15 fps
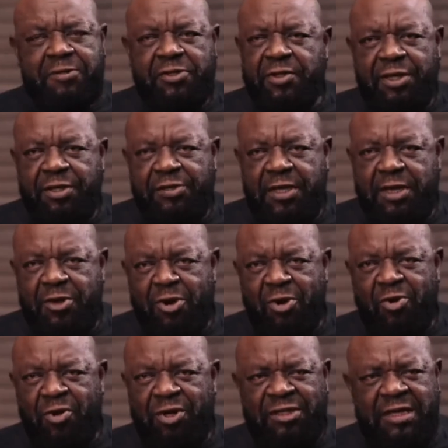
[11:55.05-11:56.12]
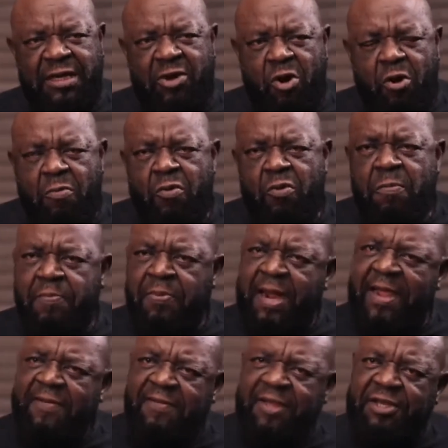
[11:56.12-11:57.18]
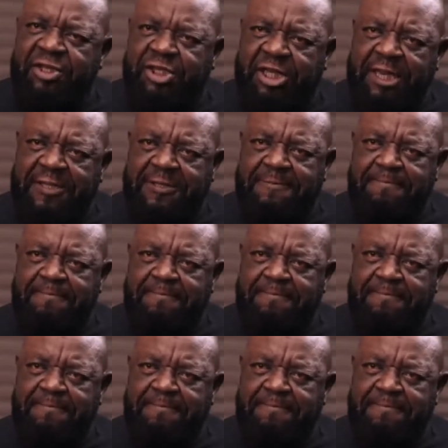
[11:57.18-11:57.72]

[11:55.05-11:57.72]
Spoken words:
He said, no, it's a normal private jet